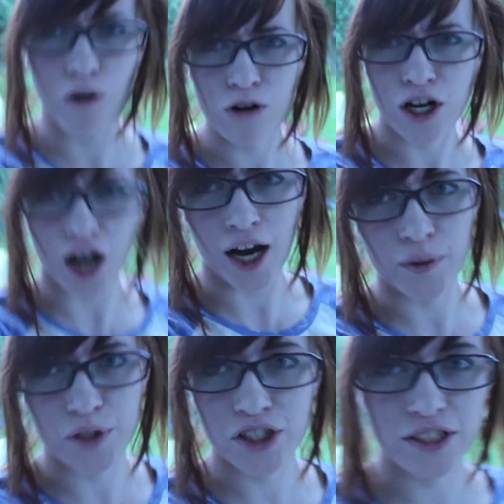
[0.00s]

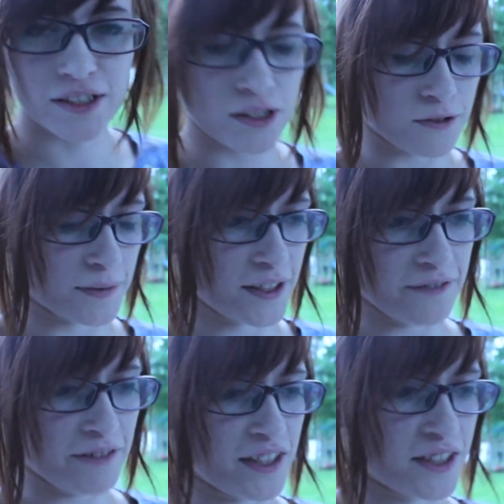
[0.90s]
Otakon, which is we're
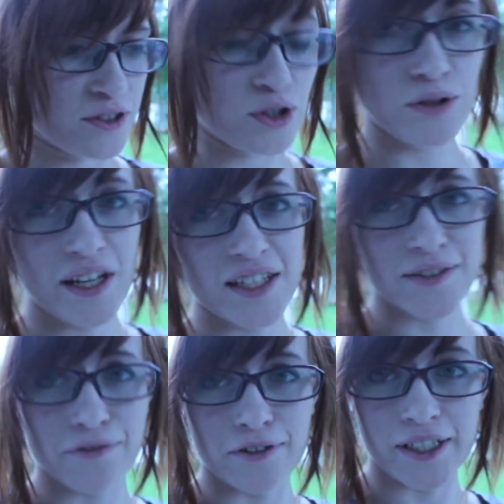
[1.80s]
leaving in two
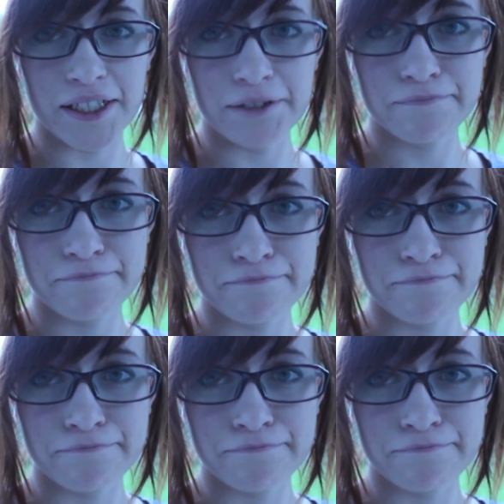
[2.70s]
days for it.